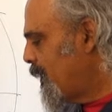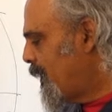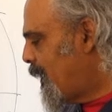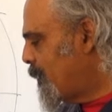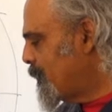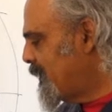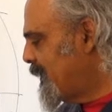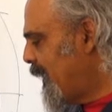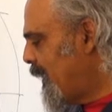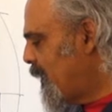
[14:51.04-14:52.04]
come
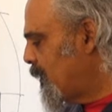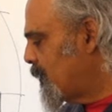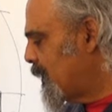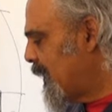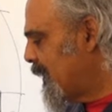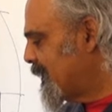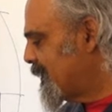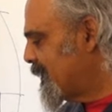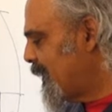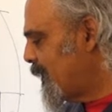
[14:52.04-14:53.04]
down like a
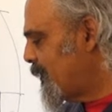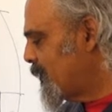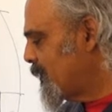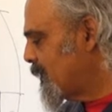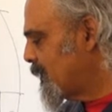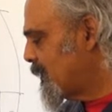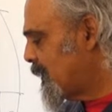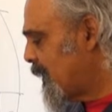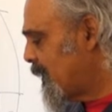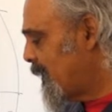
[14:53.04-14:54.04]

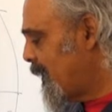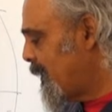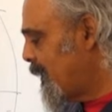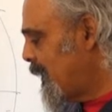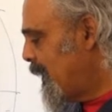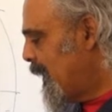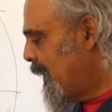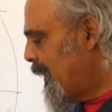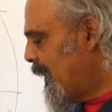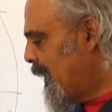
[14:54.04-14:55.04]
sinusoid,
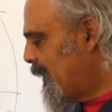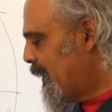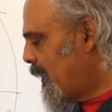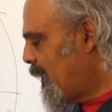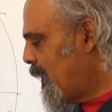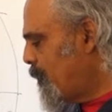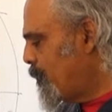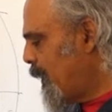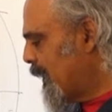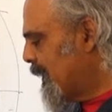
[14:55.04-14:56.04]
and
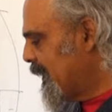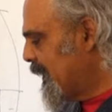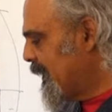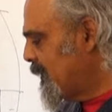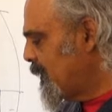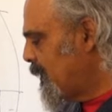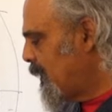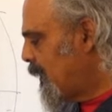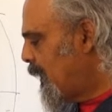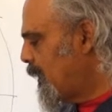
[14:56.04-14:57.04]
up, back again,
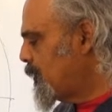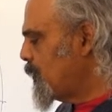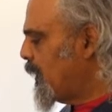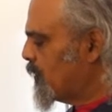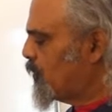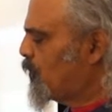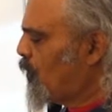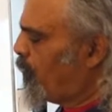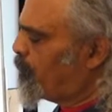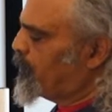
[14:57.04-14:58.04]
and to that
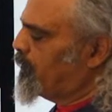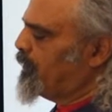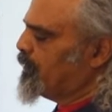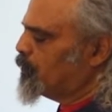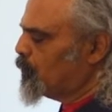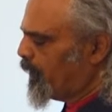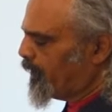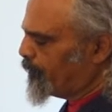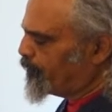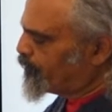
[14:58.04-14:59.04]
stop this way.